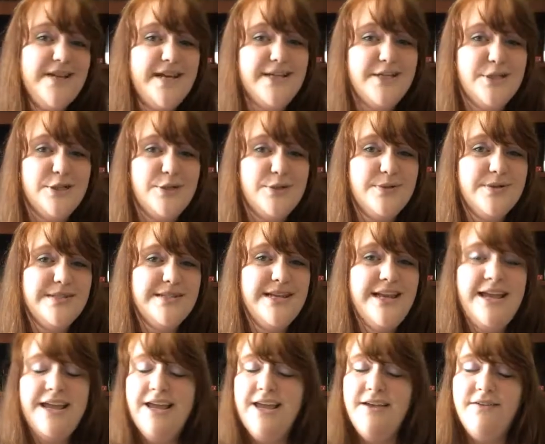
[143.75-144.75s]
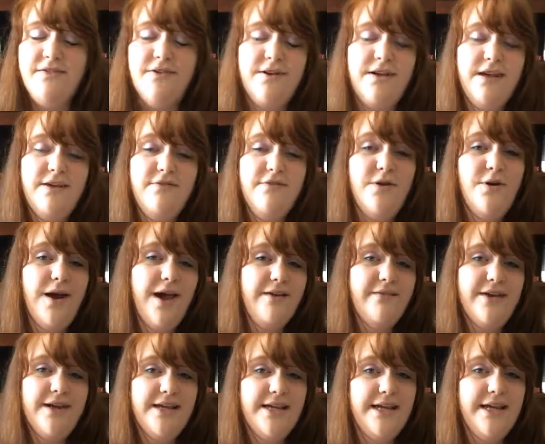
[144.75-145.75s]
tattoos. If you
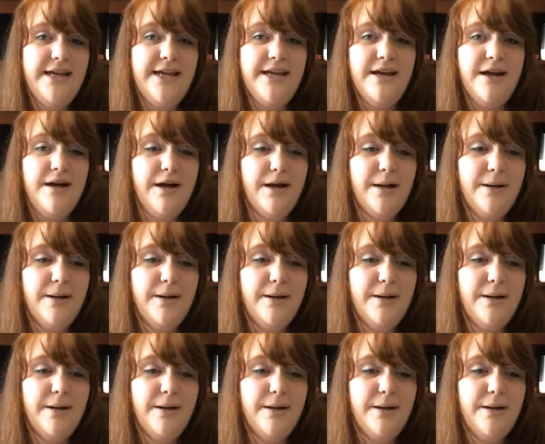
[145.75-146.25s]
have any,